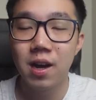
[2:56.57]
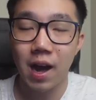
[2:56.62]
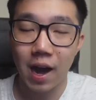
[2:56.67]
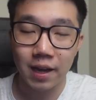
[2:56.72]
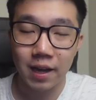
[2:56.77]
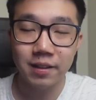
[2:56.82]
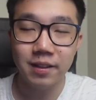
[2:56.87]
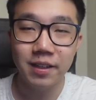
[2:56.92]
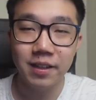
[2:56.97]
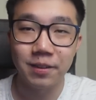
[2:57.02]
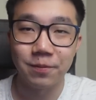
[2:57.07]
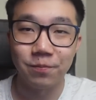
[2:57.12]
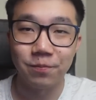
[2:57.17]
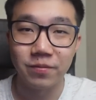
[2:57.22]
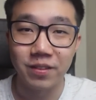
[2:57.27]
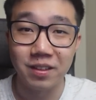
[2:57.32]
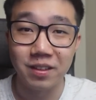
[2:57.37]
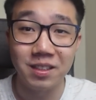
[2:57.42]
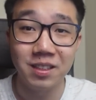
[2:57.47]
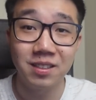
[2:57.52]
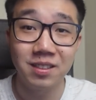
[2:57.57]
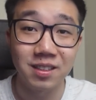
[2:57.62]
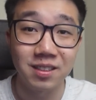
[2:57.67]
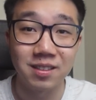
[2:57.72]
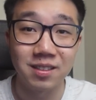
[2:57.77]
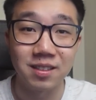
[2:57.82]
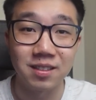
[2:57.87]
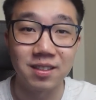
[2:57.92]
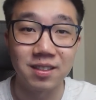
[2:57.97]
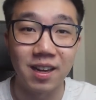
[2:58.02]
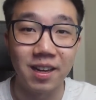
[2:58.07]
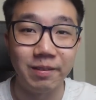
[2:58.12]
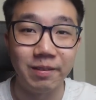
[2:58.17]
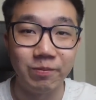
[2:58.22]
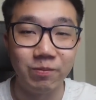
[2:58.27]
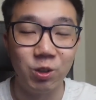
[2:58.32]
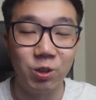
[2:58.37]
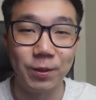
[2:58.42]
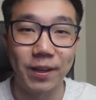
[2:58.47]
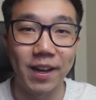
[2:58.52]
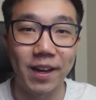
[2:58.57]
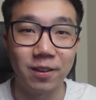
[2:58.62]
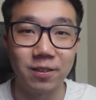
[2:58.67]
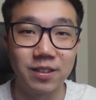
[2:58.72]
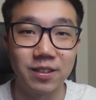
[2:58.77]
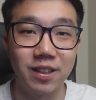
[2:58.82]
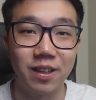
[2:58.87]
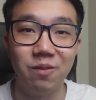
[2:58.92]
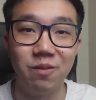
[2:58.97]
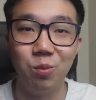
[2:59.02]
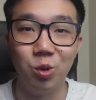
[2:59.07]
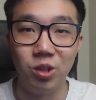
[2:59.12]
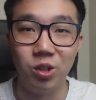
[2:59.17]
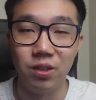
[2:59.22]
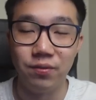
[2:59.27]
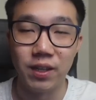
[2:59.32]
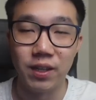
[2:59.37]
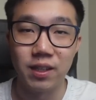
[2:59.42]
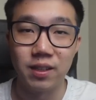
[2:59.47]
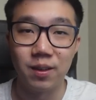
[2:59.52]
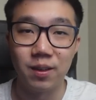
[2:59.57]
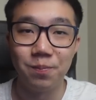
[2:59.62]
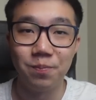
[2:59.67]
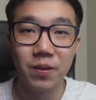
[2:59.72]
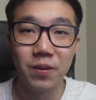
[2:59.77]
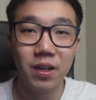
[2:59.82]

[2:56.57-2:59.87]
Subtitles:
I think this is the sign to get yourself motivated.